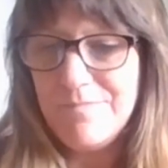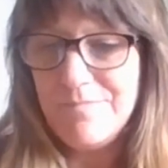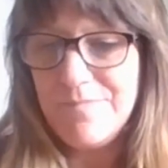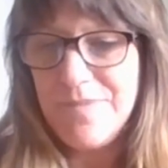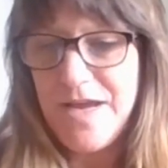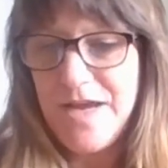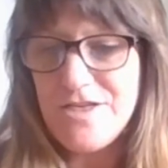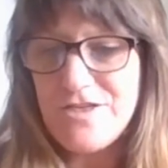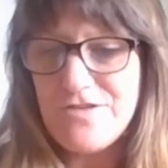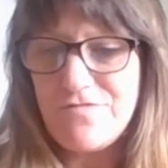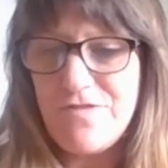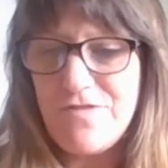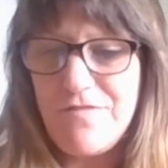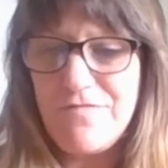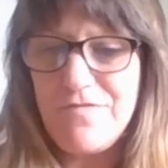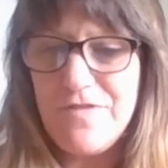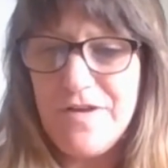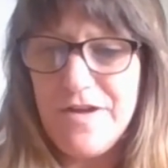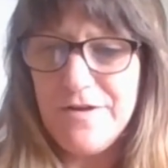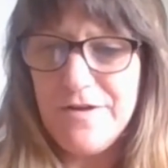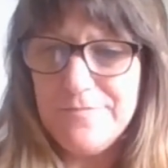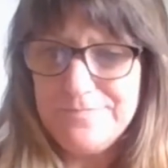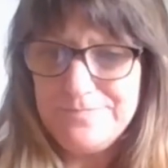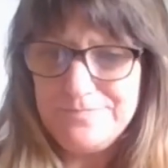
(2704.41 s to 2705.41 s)
Page of
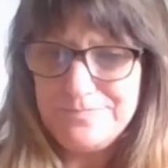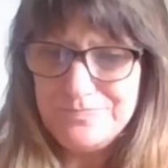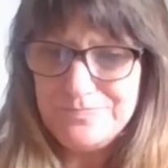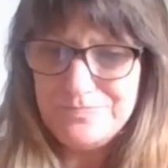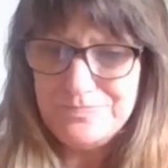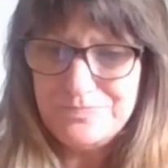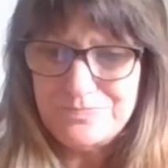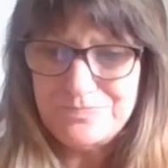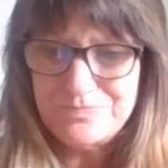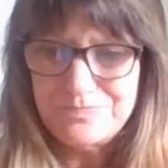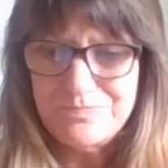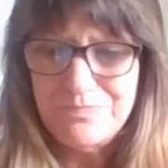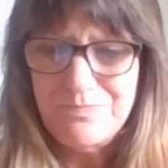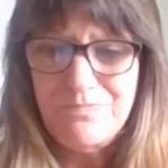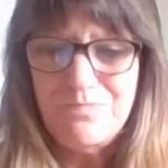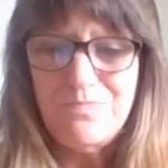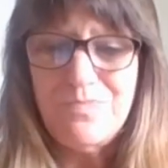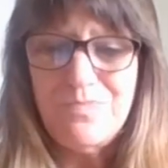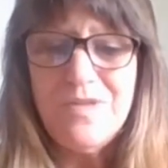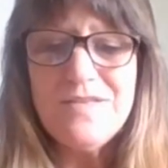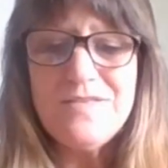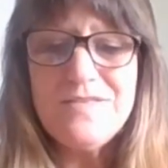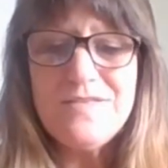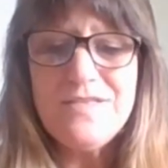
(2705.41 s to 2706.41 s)
Raphael.
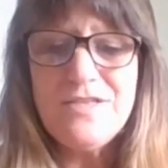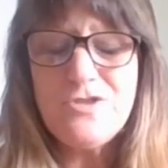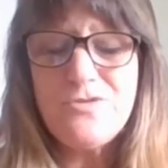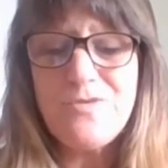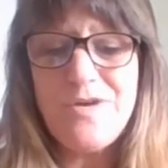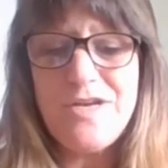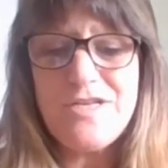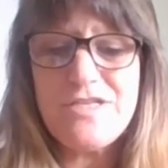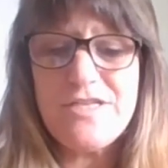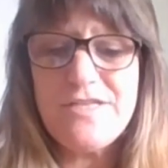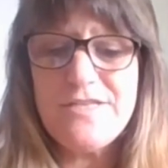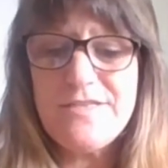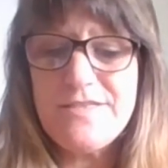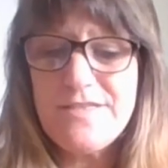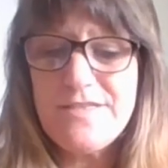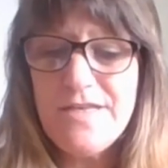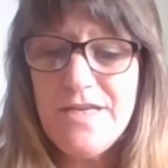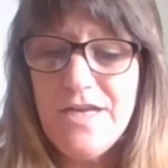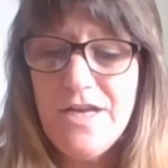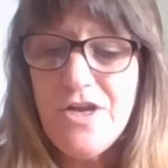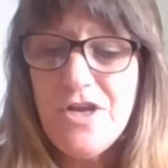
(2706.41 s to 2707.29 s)
Situations.